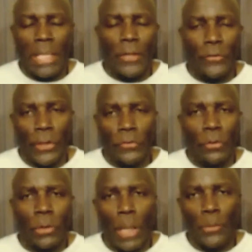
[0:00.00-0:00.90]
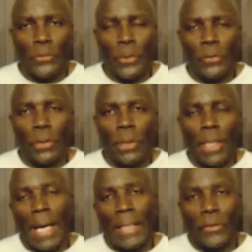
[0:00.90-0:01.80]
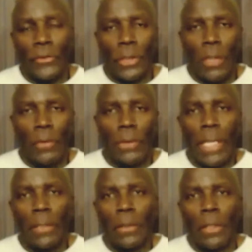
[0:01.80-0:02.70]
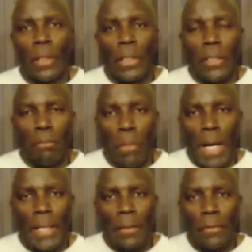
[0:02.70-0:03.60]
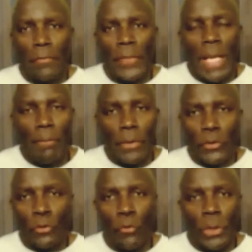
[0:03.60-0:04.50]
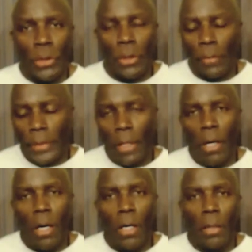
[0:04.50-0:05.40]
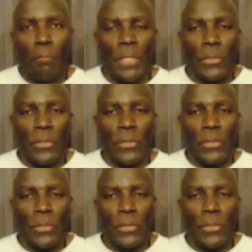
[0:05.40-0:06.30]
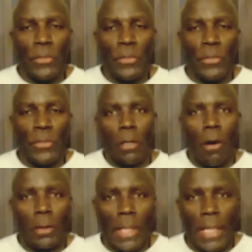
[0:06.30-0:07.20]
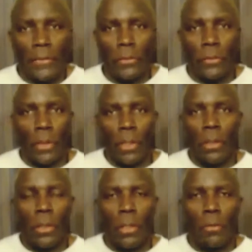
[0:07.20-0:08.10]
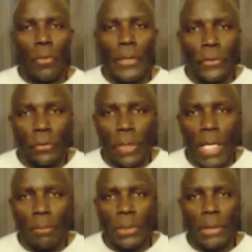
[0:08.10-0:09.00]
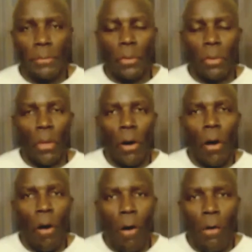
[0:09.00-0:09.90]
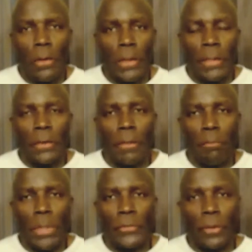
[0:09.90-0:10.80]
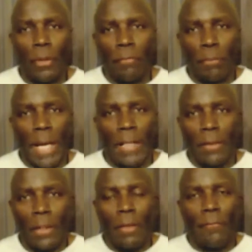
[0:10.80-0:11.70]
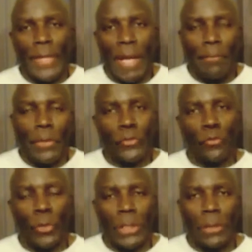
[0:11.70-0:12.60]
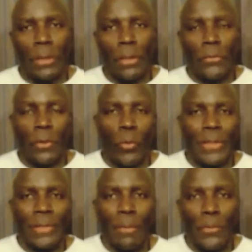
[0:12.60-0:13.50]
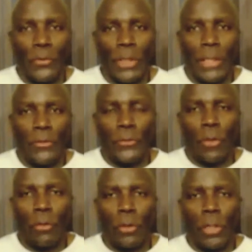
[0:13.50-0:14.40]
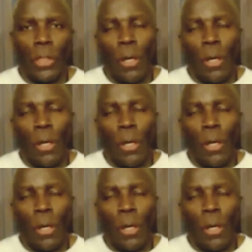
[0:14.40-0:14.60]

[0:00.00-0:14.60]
ancestry type search, I discovered that in my family tree, there are mixed races. There are Caucasian, there are Russian type people, all in the midst of my family tree. So what is I'm saying? So